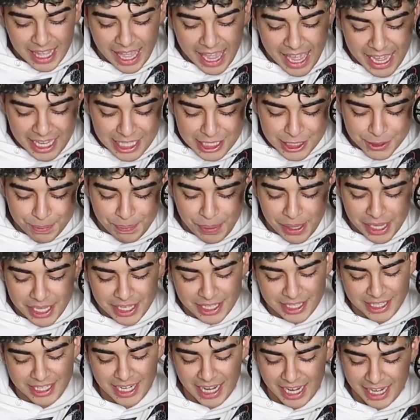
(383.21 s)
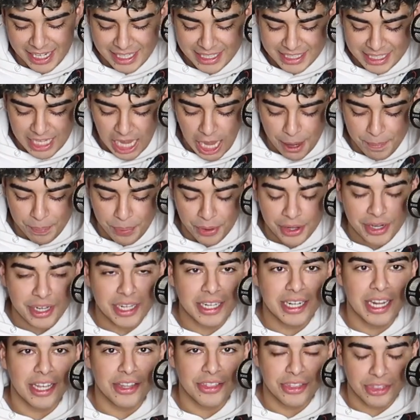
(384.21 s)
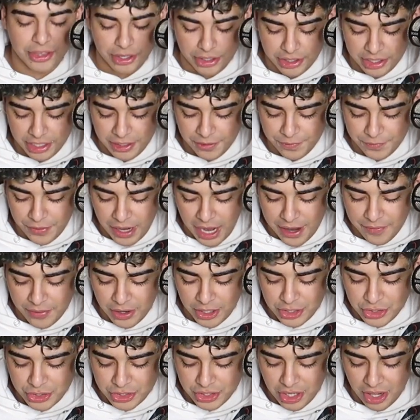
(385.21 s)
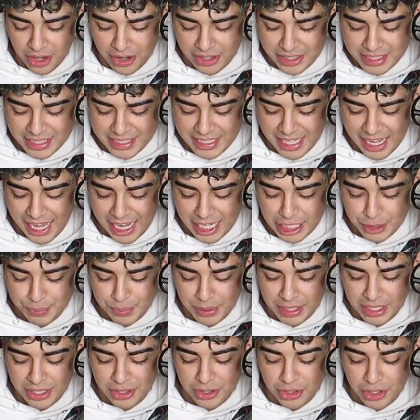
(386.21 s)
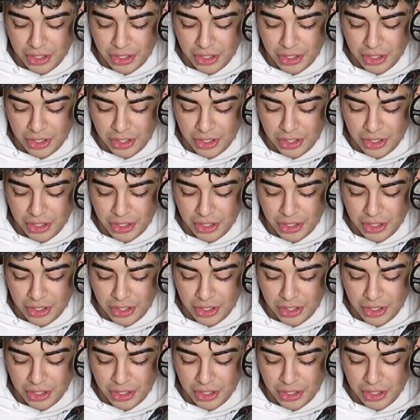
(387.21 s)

XPeng, guys. I put in $3,500 into XPeng.